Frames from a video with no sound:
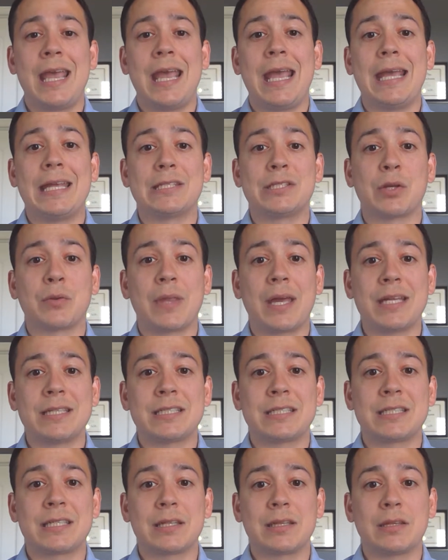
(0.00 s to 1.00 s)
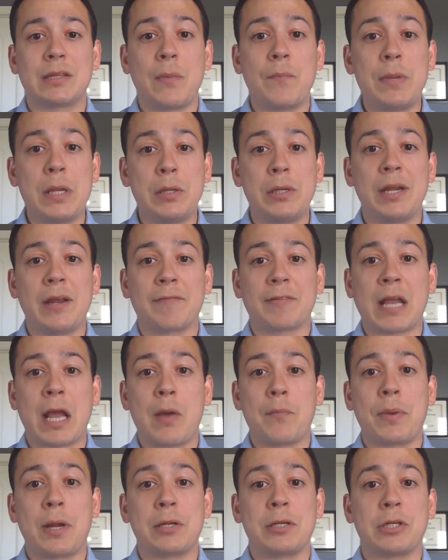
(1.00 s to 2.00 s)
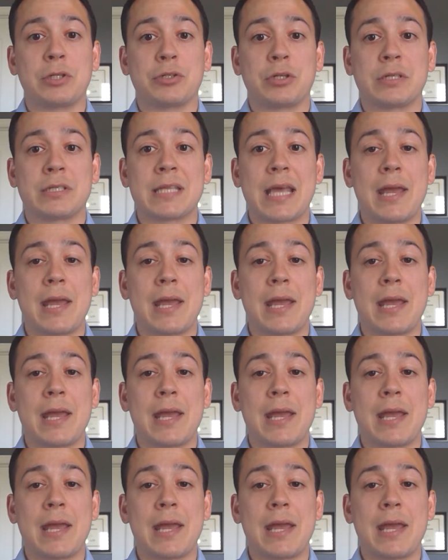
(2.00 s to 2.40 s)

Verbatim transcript: and so that's the beauty of compound interest.